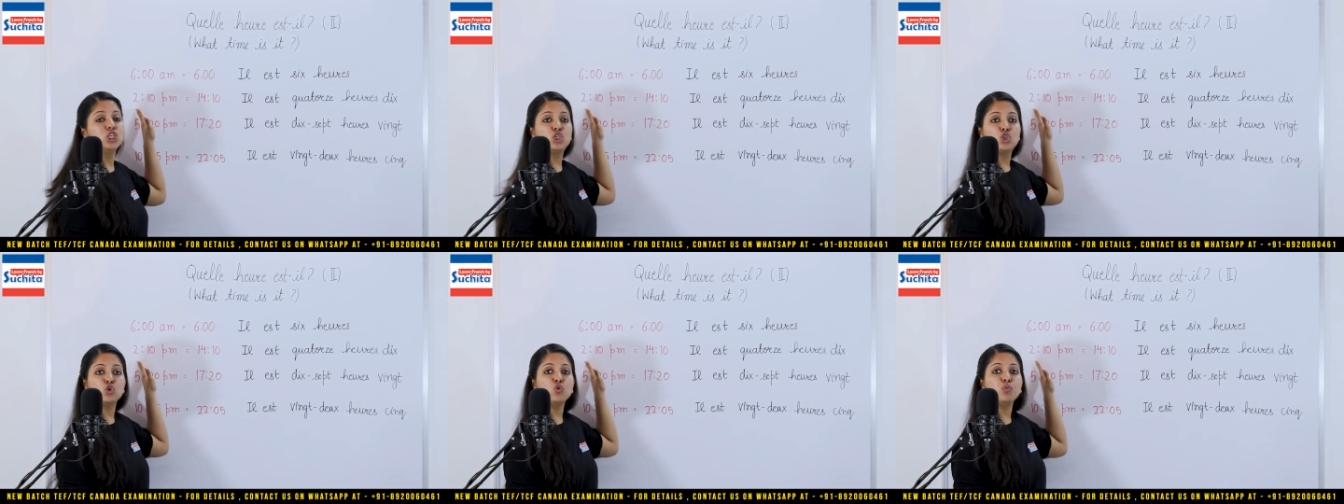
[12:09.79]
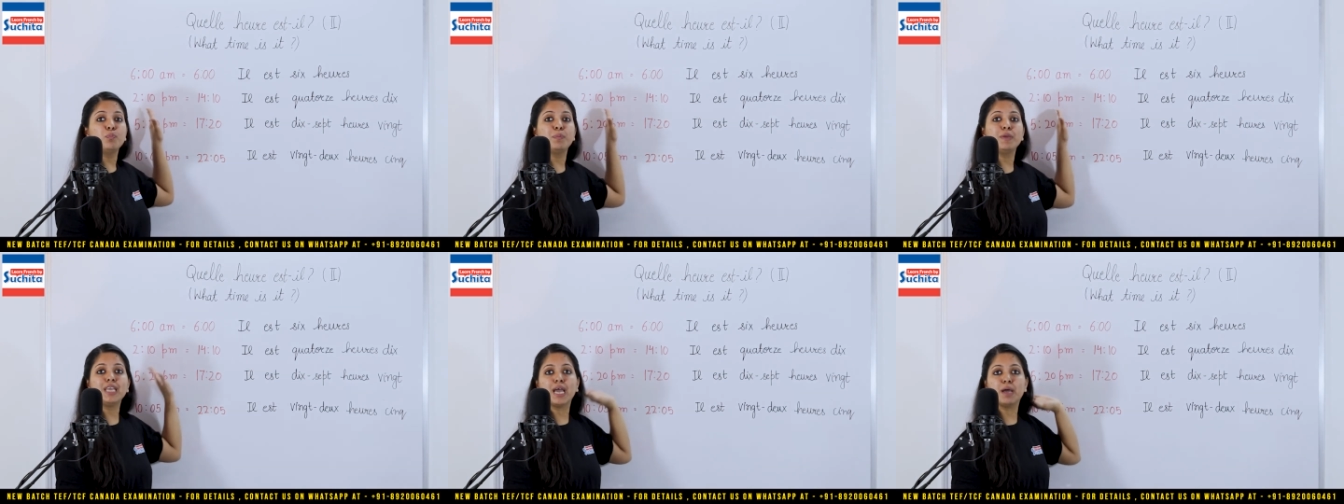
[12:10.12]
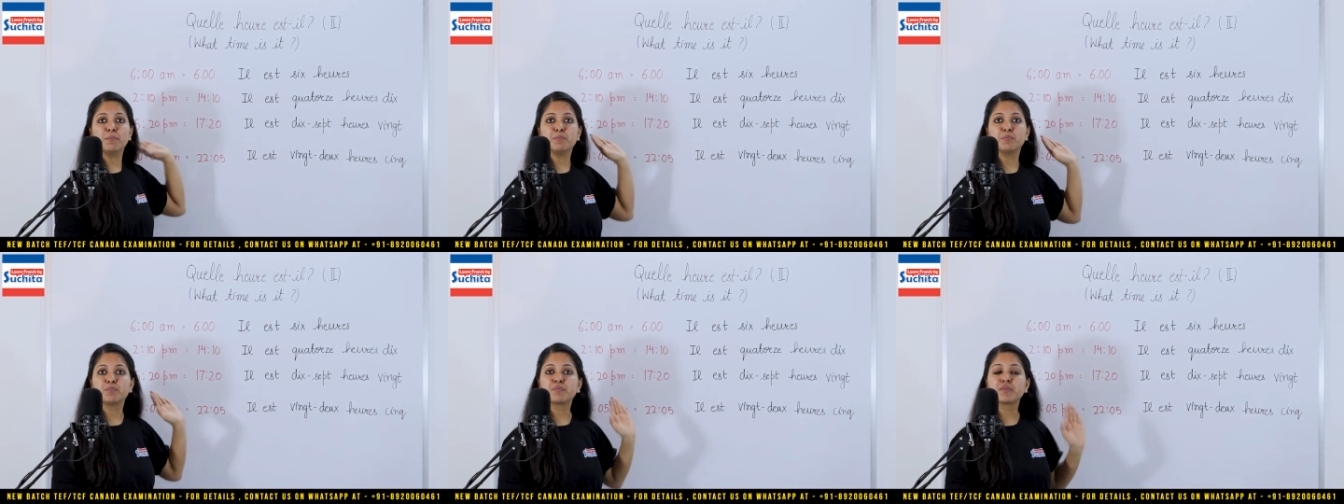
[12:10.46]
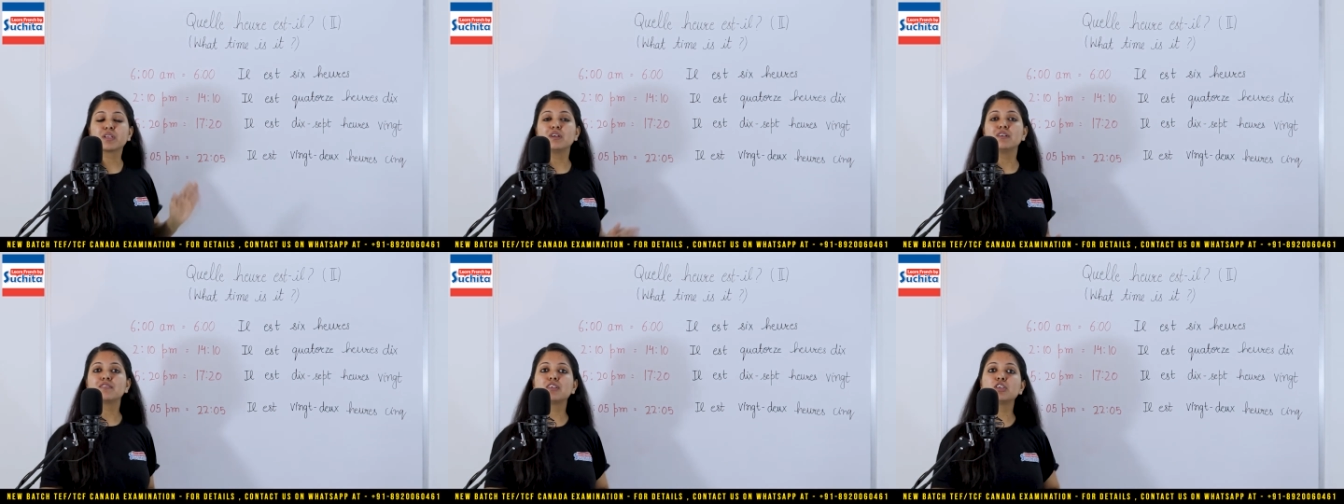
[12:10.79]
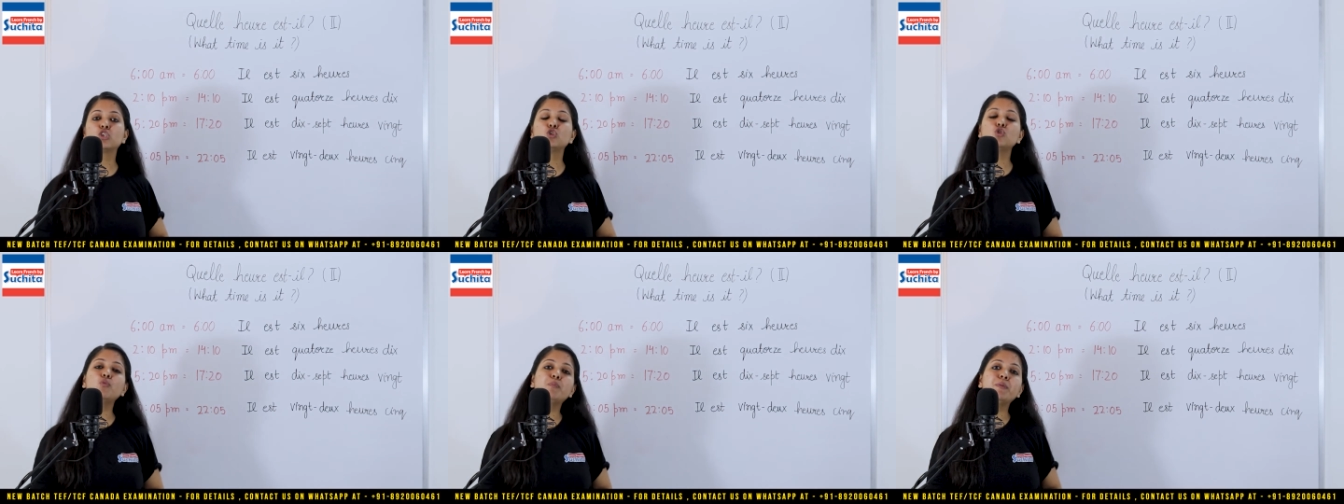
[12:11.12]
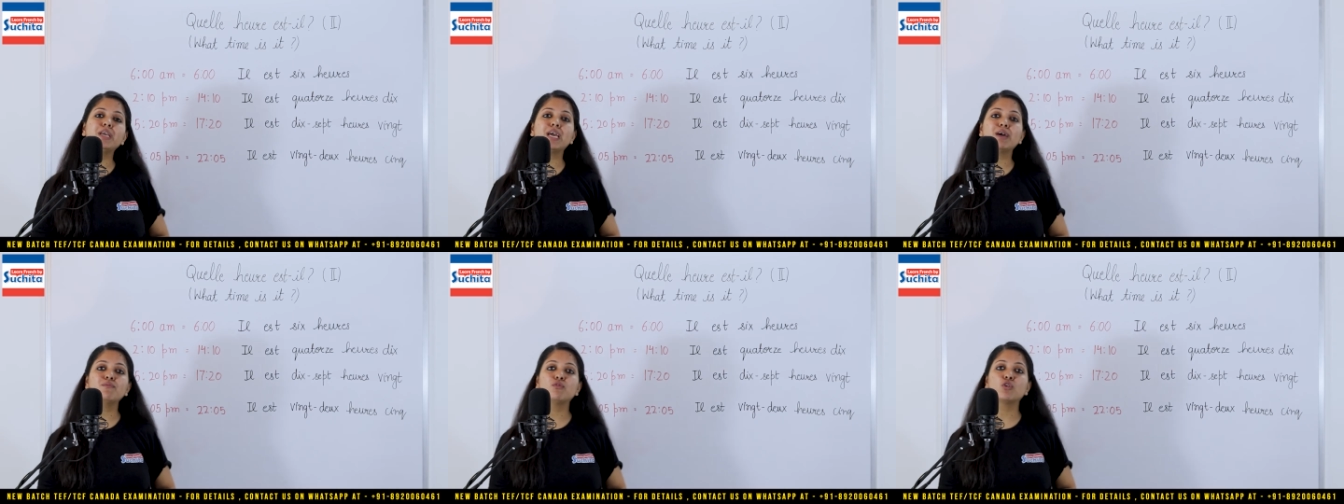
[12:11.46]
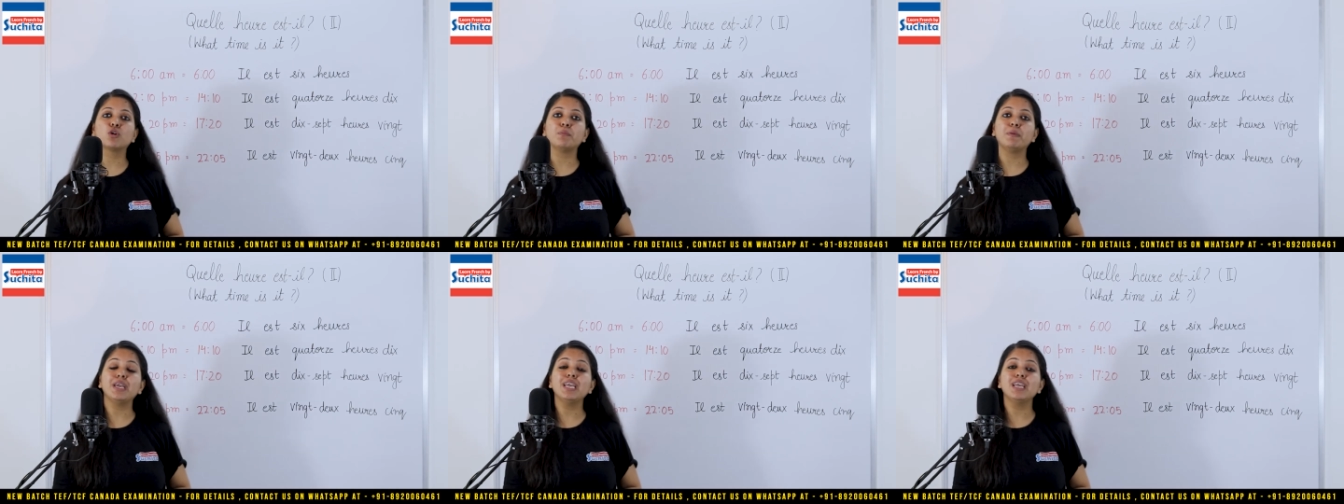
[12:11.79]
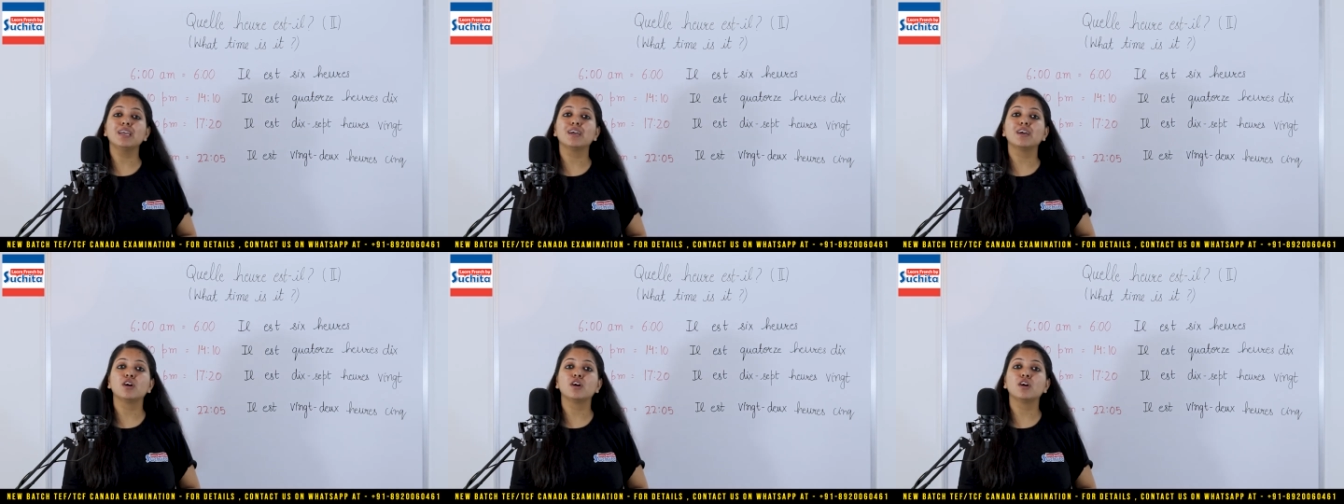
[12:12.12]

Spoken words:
2 PM. So 2 PM would be